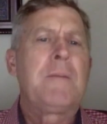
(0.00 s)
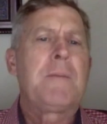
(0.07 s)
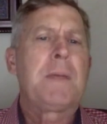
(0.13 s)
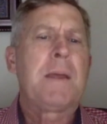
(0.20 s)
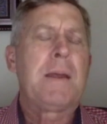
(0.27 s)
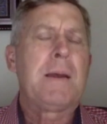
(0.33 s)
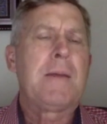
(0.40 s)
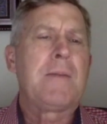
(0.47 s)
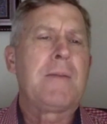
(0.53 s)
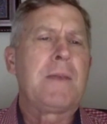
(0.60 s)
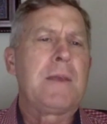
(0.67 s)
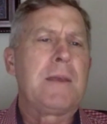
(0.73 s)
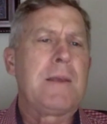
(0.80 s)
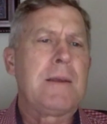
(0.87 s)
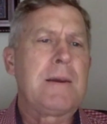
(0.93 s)
and
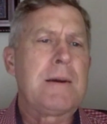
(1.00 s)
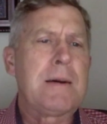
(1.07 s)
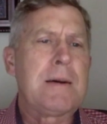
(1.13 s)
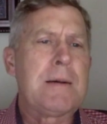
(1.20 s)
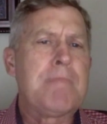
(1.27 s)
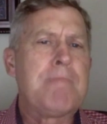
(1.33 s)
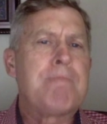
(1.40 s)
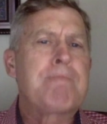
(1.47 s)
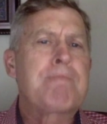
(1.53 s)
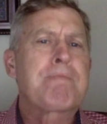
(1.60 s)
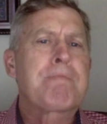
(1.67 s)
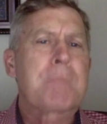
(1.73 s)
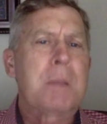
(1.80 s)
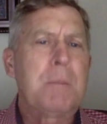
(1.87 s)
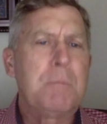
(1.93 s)
the um,
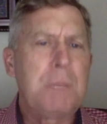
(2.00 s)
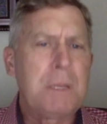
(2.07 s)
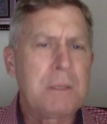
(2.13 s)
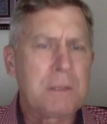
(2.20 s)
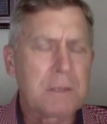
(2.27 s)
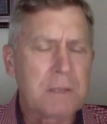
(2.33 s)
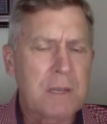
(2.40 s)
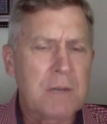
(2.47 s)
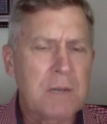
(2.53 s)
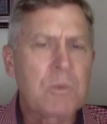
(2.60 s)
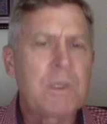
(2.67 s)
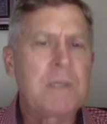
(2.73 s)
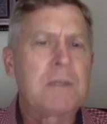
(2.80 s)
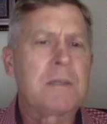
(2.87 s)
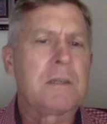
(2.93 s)
meals on
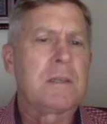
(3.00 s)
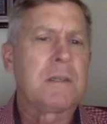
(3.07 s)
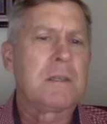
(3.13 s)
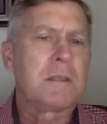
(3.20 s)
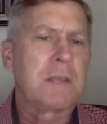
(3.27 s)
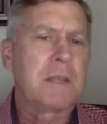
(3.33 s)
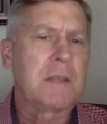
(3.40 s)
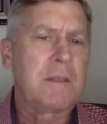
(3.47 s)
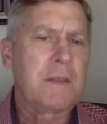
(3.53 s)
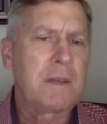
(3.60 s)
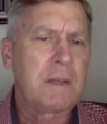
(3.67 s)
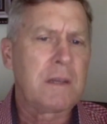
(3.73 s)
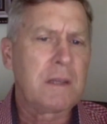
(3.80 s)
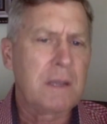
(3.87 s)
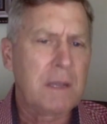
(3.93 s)
wheels and
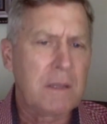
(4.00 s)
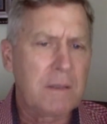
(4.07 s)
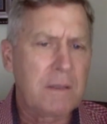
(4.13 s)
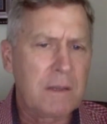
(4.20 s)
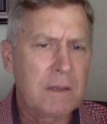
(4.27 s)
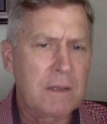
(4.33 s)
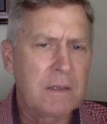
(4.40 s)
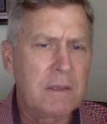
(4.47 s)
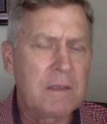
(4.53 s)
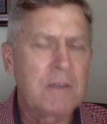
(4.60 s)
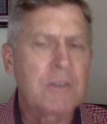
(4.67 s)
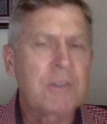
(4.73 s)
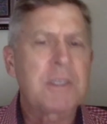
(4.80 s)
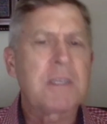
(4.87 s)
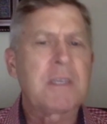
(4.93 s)
the and the
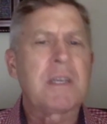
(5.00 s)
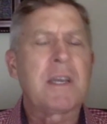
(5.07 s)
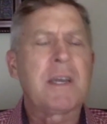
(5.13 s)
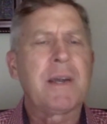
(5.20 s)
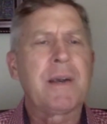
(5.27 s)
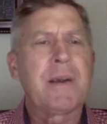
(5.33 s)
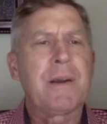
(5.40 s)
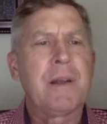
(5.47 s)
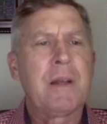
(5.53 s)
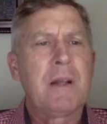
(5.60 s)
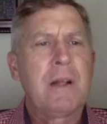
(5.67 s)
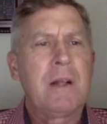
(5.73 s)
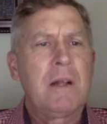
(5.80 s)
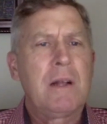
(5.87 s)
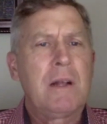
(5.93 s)
nursing care
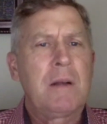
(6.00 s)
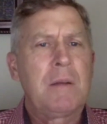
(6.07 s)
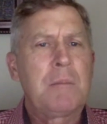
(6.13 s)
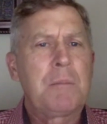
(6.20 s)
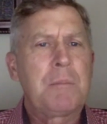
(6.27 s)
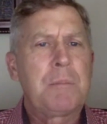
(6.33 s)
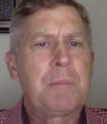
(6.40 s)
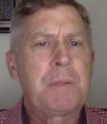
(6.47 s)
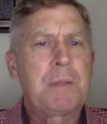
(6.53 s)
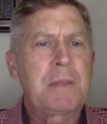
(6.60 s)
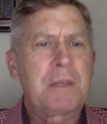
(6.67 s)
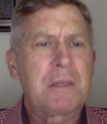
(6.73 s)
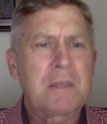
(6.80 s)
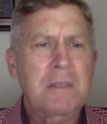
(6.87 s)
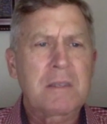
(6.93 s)
but
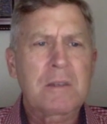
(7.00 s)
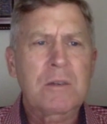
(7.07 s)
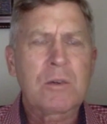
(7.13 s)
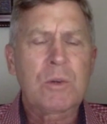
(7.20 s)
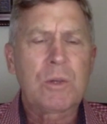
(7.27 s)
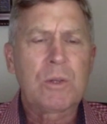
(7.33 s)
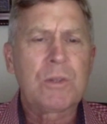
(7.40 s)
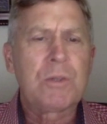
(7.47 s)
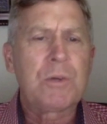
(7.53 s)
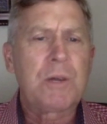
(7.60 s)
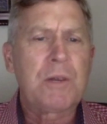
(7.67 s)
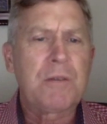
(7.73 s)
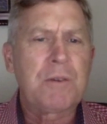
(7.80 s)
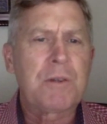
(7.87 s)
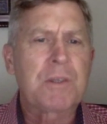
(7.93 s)
this is a whole new
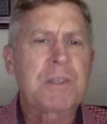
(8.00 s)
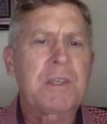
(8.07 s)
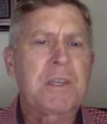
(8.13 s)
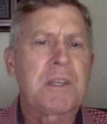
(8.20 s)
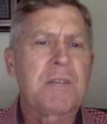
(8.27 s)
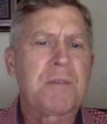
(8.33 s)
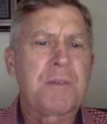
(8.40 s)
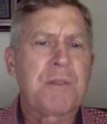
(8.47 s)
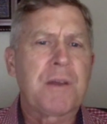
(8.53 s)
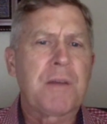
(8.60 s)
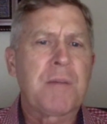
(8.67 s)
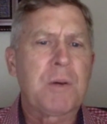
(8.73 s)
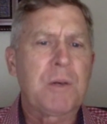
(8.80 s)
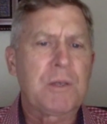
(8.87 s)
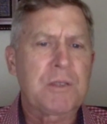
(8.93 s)
adversity for
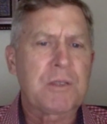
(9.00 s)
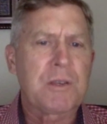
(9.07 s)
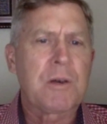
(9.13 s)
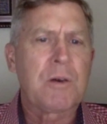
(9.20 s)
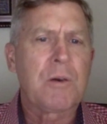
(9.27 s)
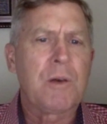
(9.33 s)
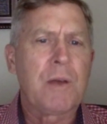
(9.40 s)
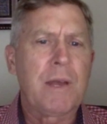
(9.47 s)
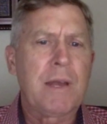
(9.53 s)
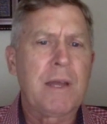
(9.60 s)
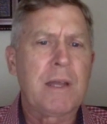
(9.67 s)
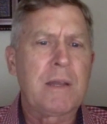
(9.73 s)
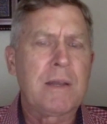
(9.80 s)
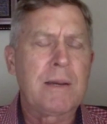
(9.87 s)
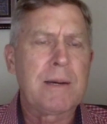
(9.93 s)
them also
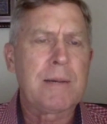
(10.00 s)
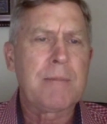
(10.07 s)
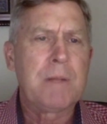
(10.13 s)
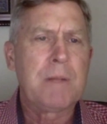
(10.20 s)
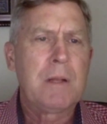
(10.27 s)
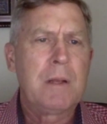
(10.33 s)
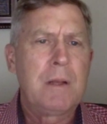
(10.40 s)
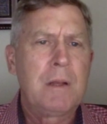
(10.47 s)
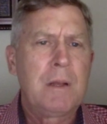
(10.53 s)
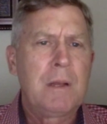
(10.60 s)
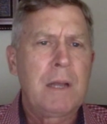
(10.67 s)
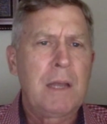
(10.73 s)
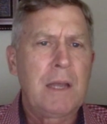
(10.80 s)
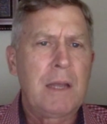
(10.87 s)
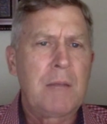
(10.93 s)
and um,
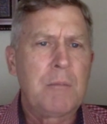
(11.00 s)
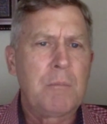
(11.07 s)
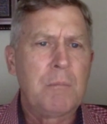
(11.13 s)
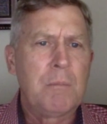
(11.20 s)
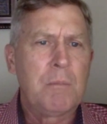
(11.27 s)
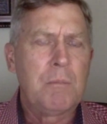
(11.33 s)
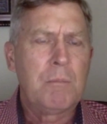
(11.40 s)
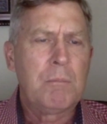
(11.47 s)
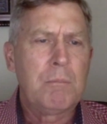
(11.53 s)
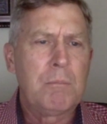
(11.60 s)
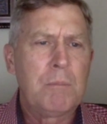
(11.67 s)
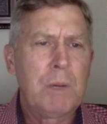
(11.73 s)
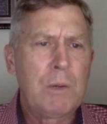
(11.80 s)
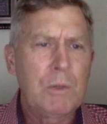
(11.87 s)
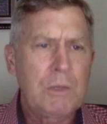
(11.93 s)
and
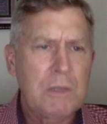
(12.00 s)
most